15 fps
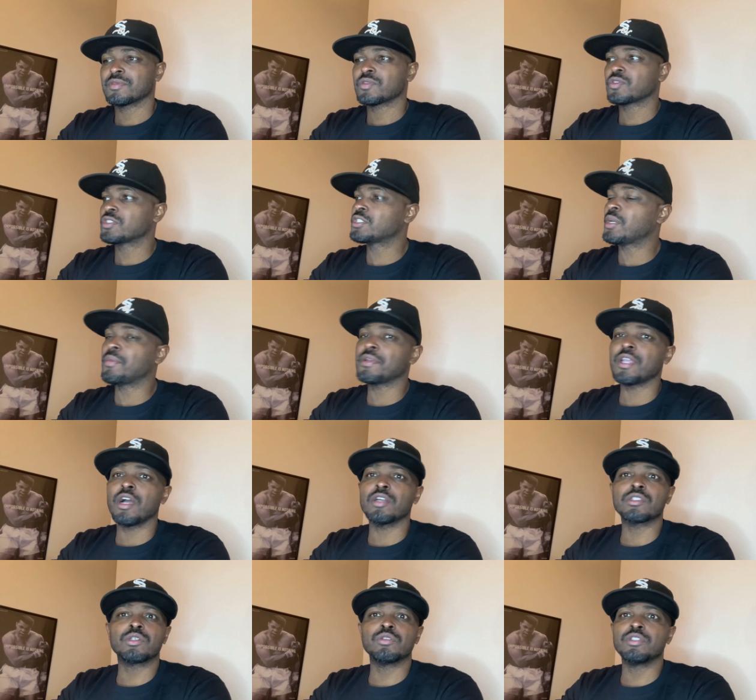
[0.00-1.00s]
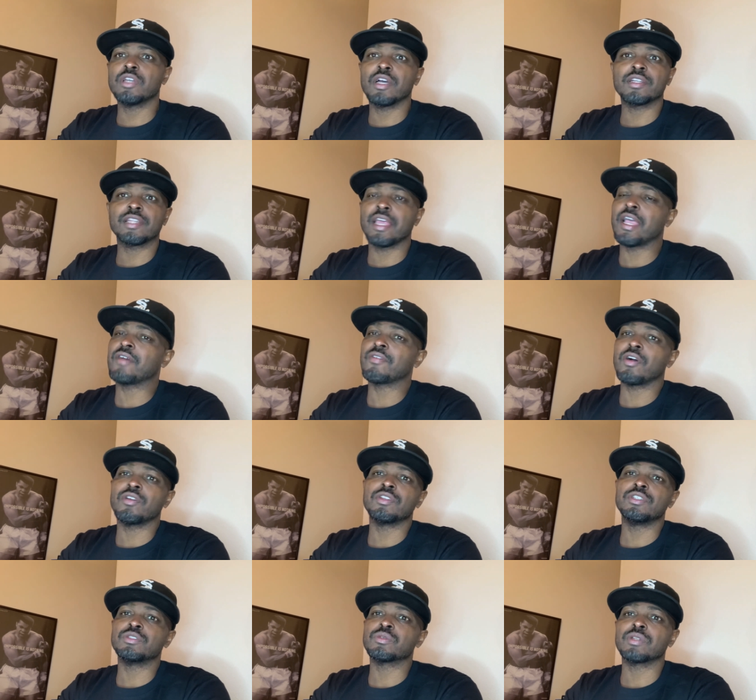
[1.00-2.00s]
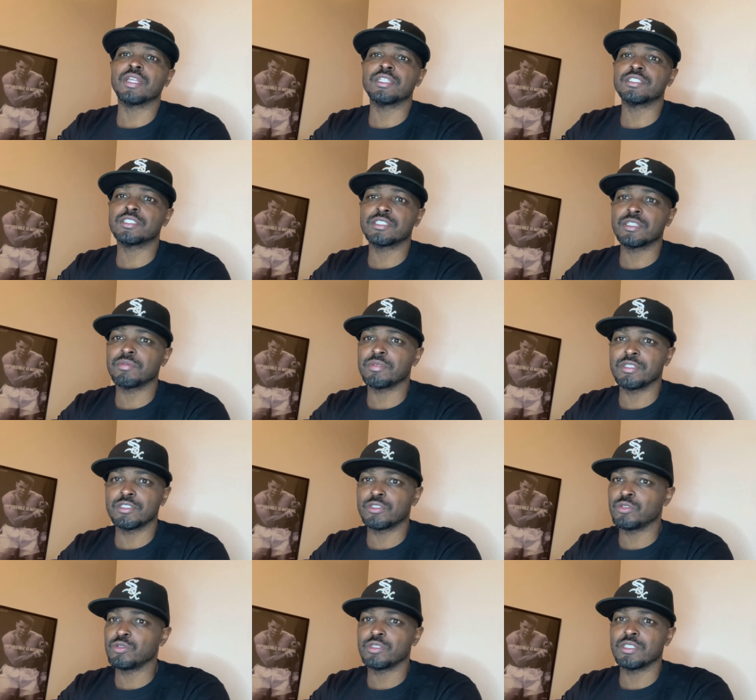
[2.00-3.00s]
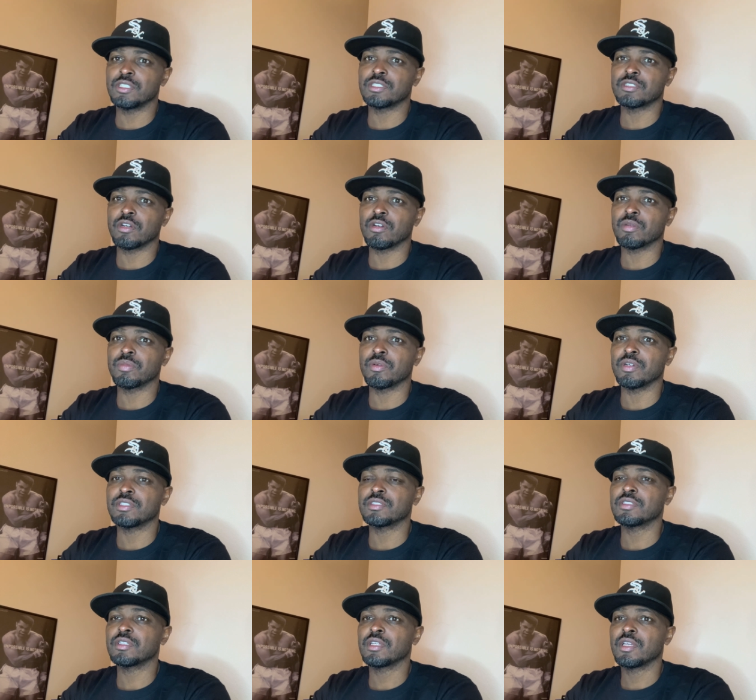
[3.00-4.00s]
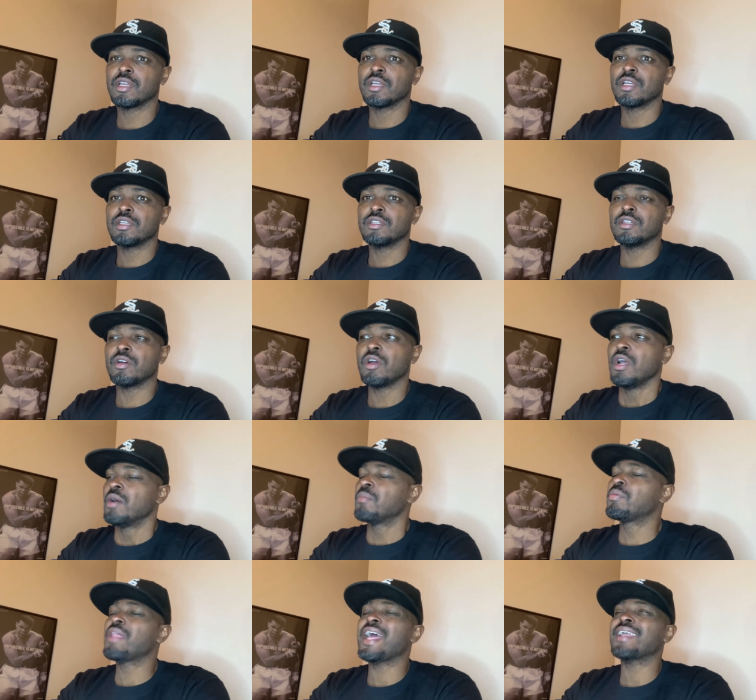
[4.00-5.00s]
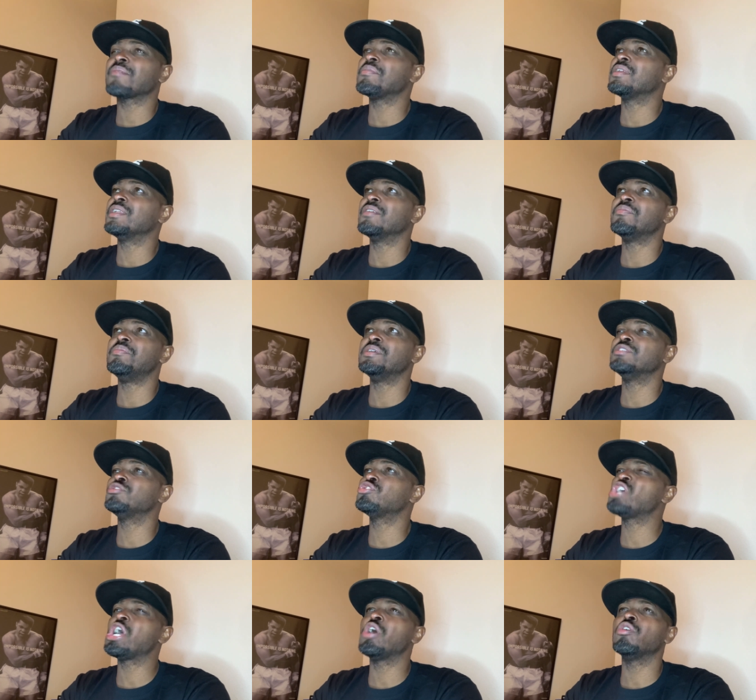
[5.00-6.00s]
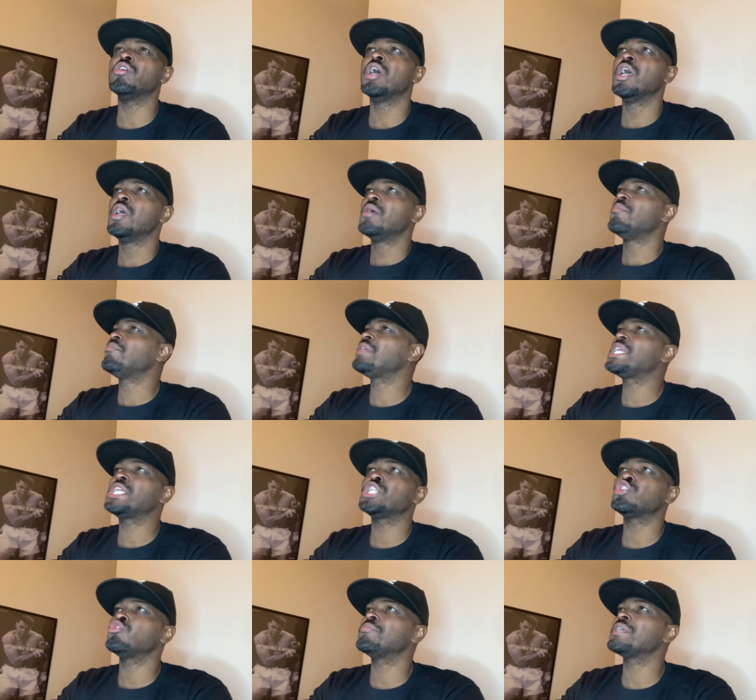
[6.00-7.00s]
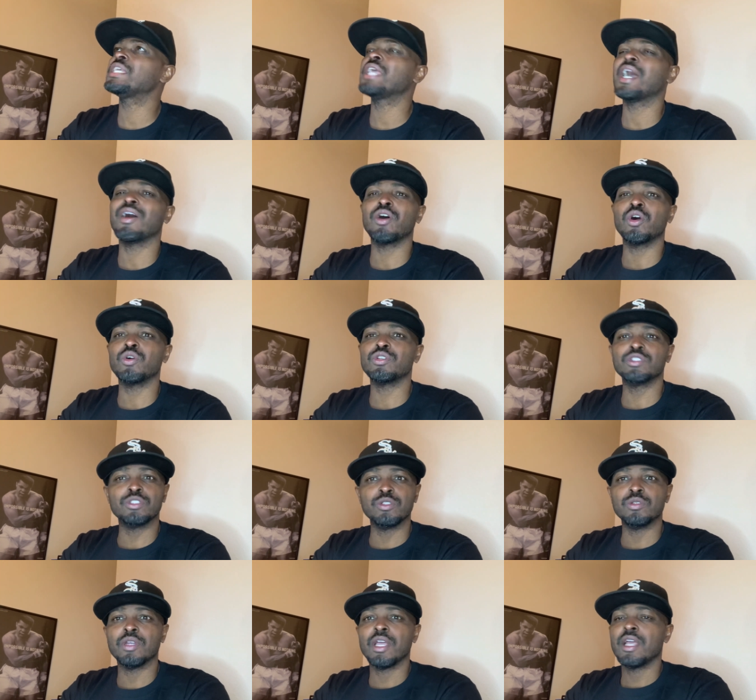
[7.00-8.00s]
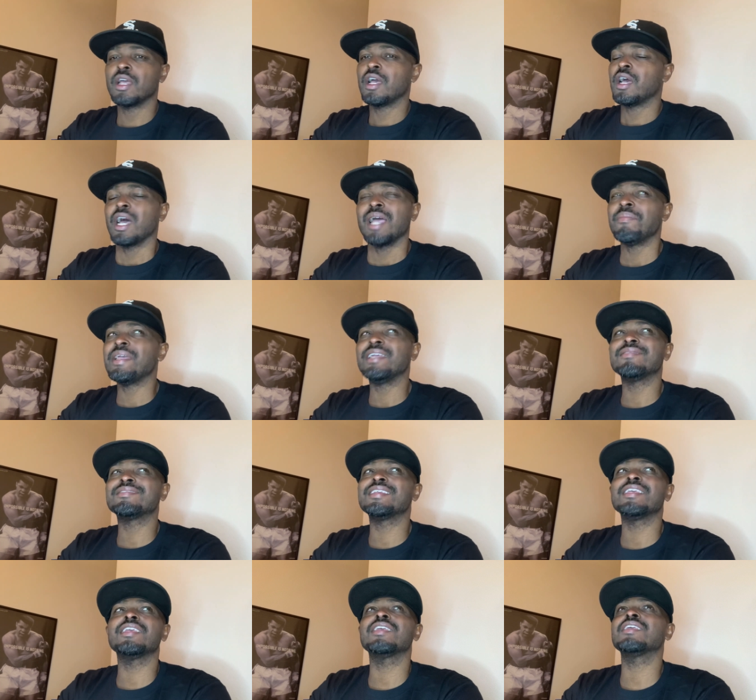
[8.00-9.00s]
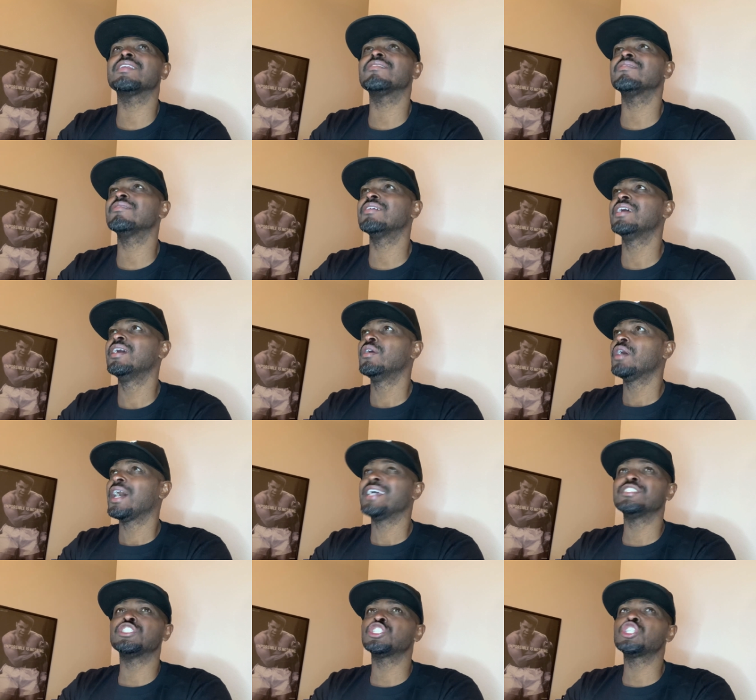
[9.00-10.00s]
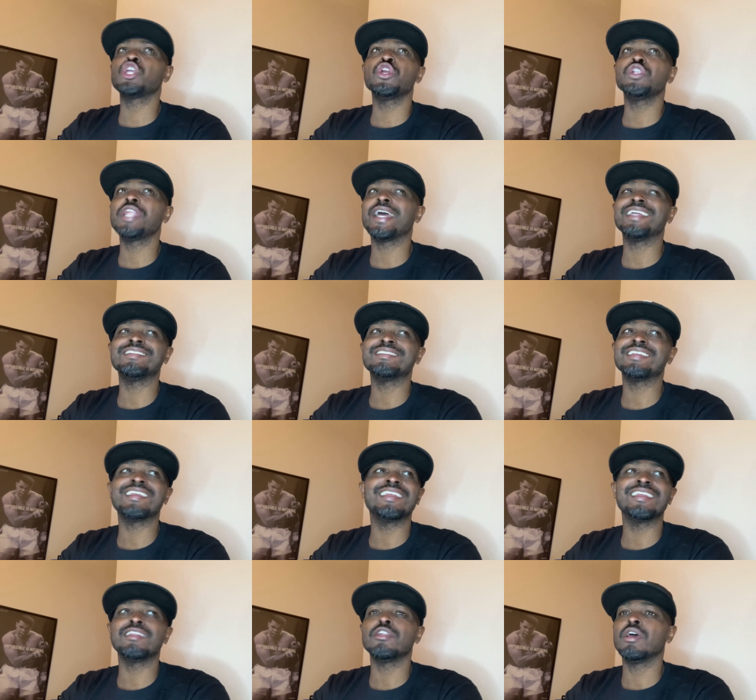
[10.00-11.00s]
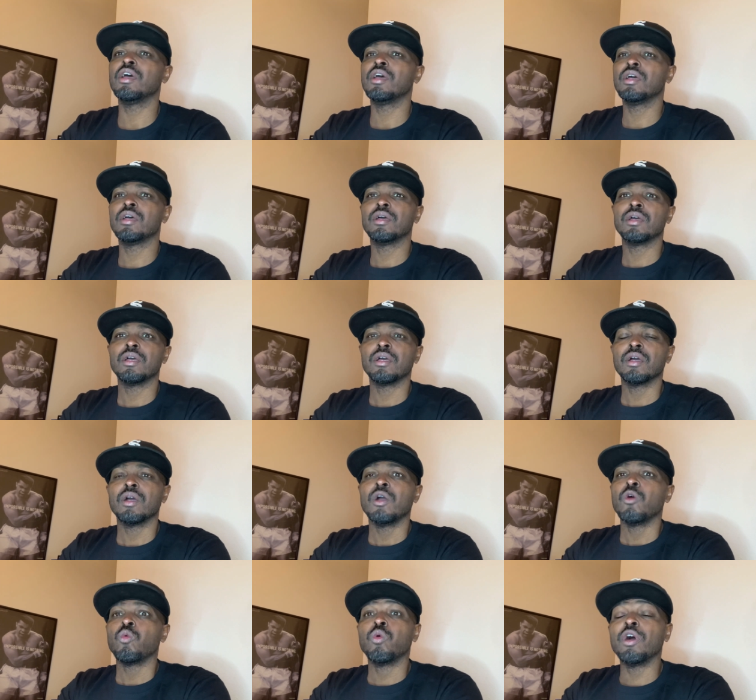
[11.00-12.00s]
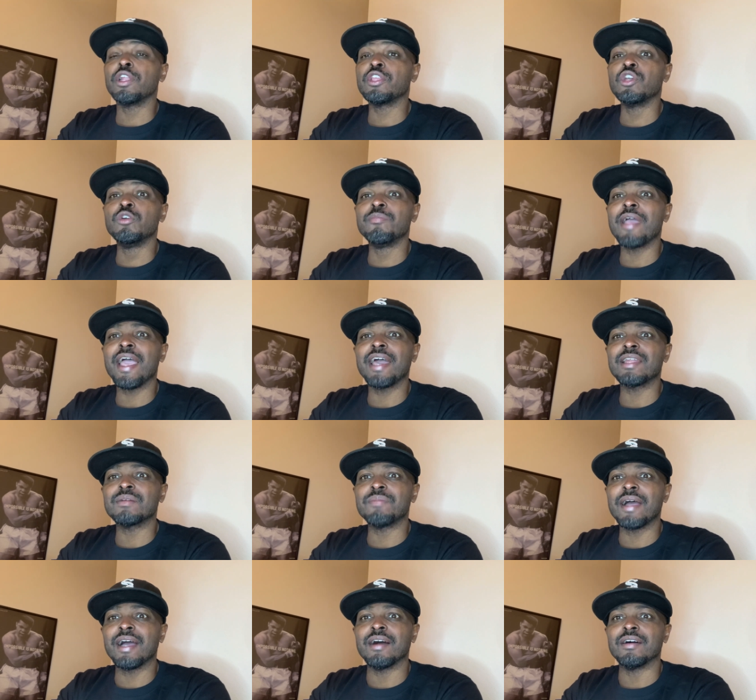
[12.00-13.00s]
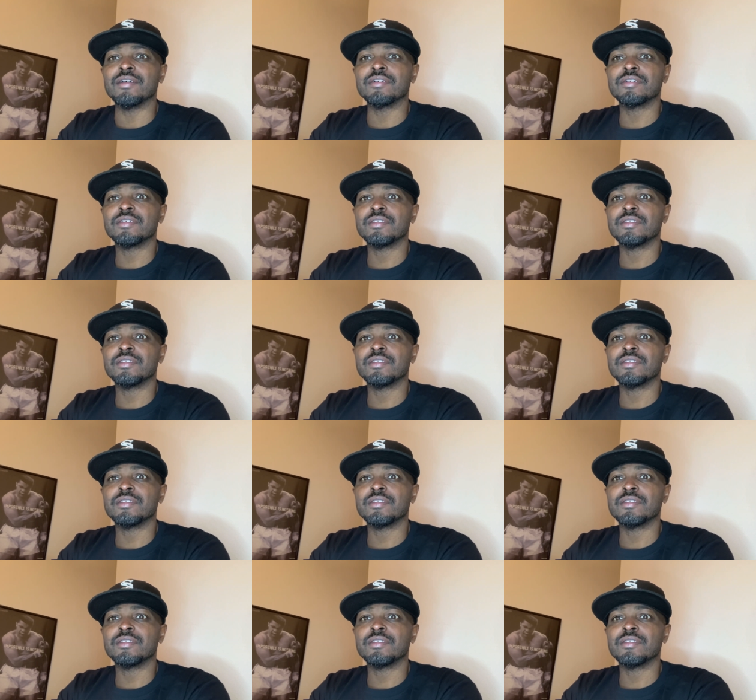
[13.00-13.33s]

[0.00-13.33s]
Some of y'all too young to have all these relationship issues and these talking points. You know, black men have been so mean to me. How old are you? I'm 18. I just turned 19. What are you mad about?